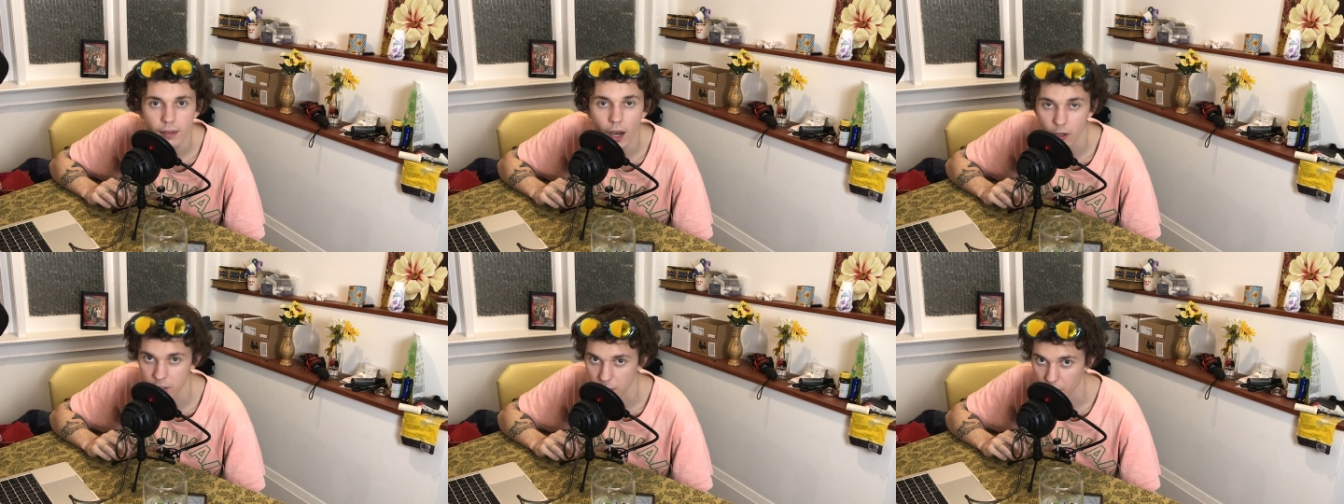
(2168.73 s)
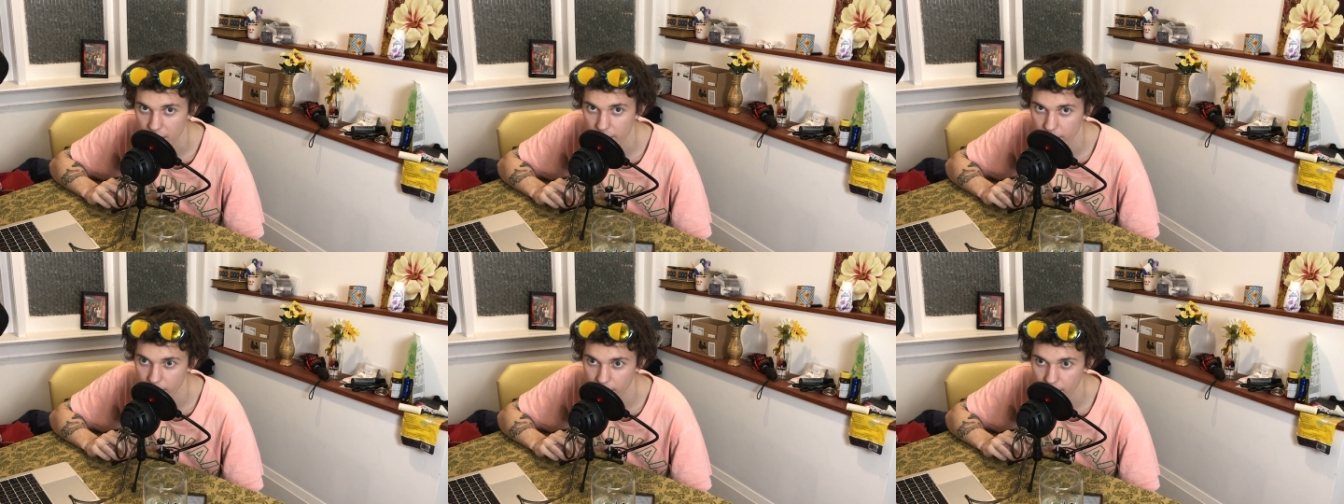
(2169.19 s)
Oh, so
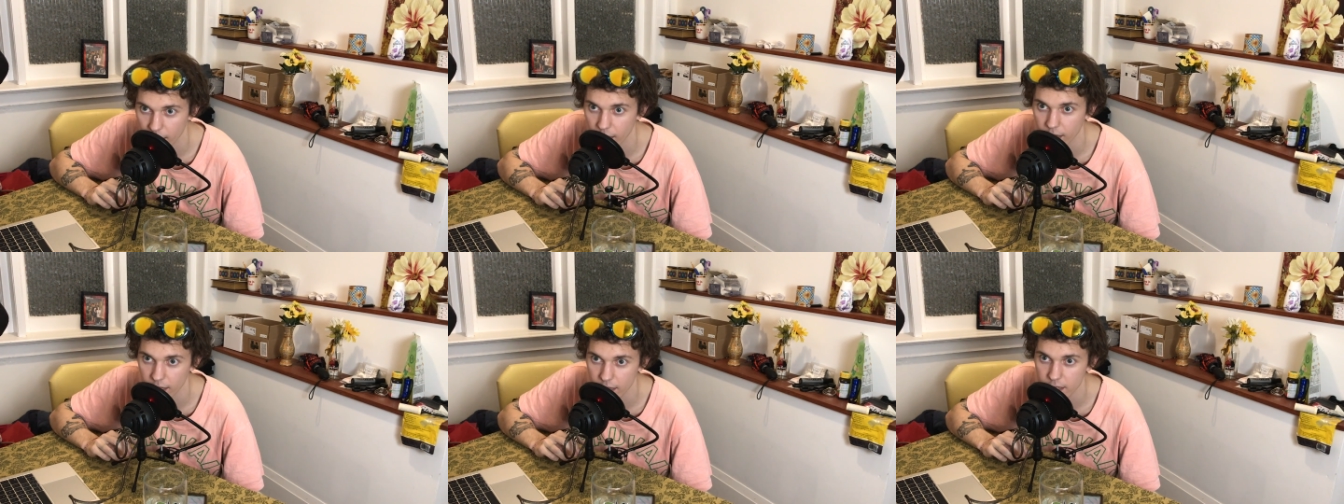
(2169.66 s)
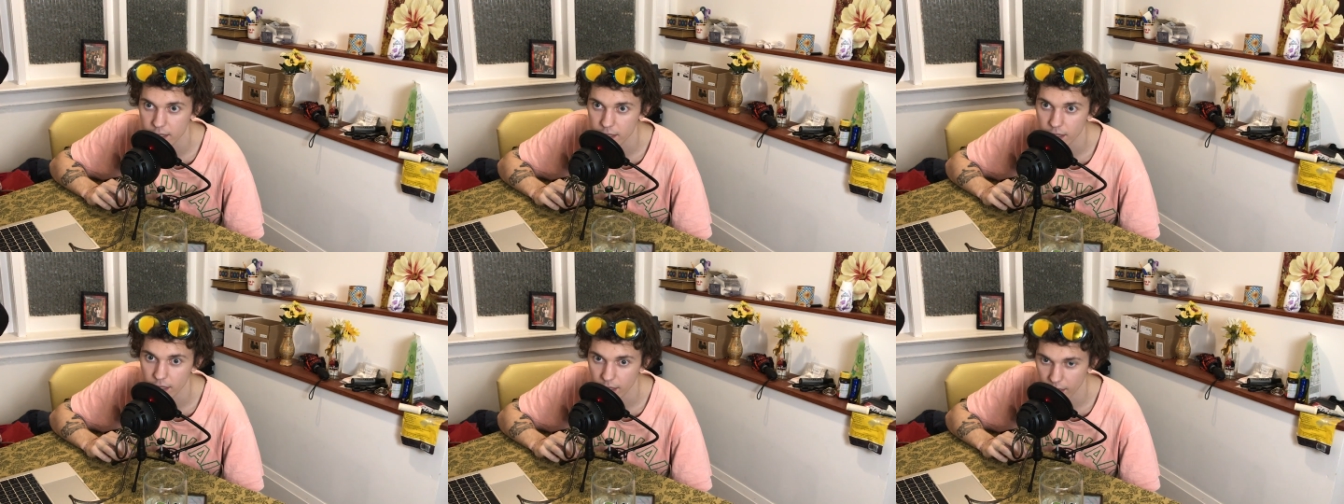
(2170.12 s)
even in
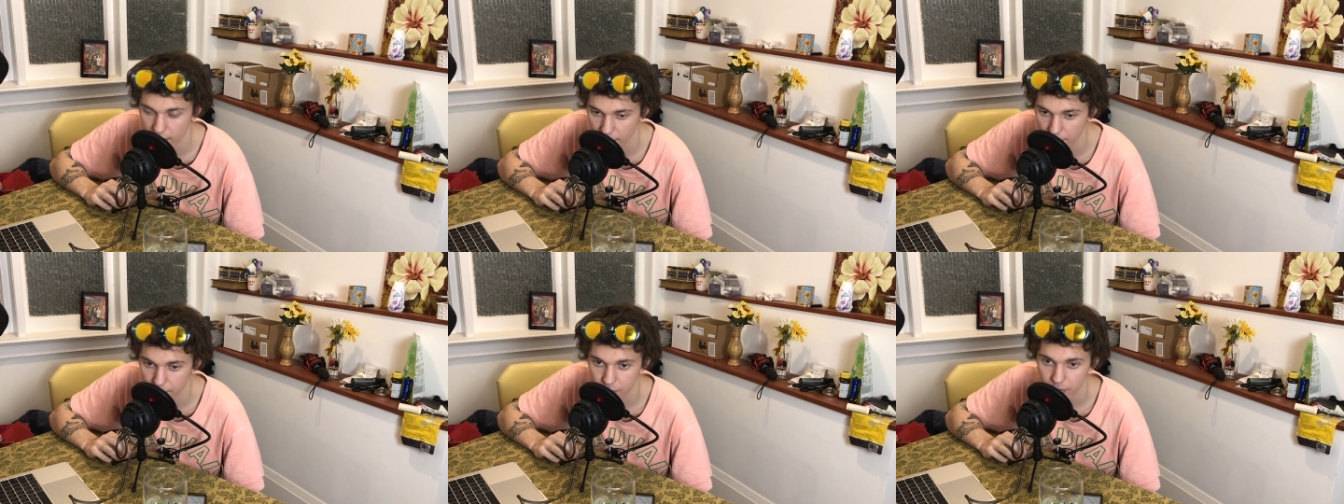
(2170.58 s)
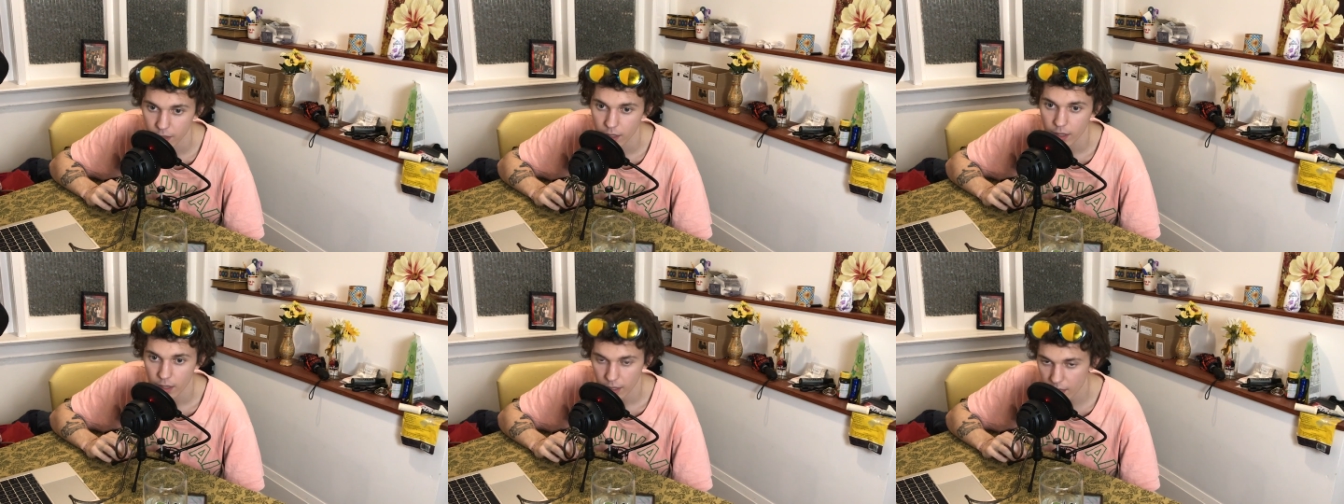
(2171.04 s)
this,
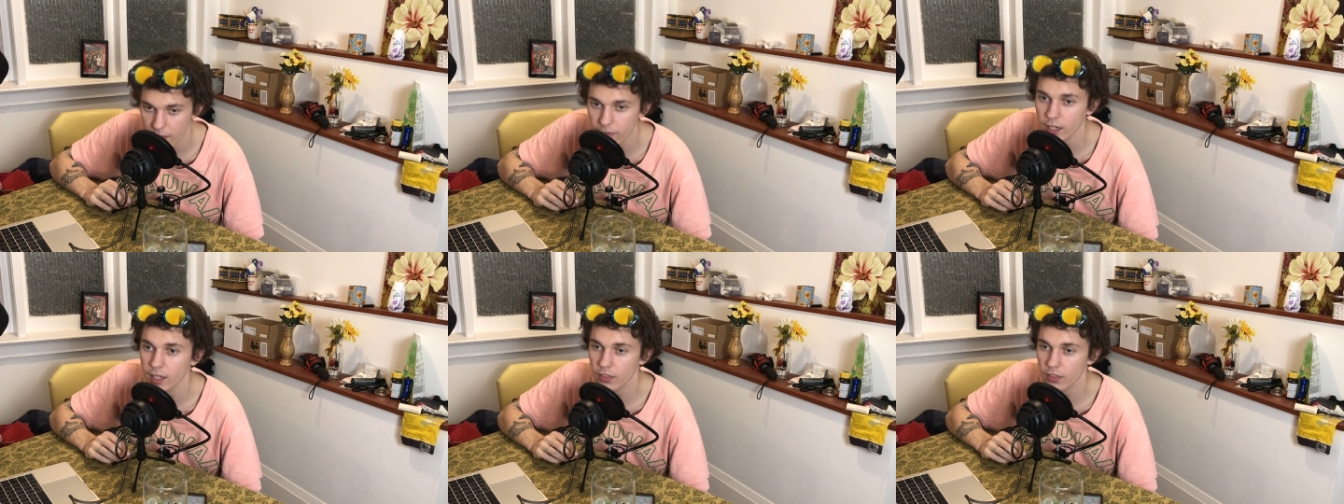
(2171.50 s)
even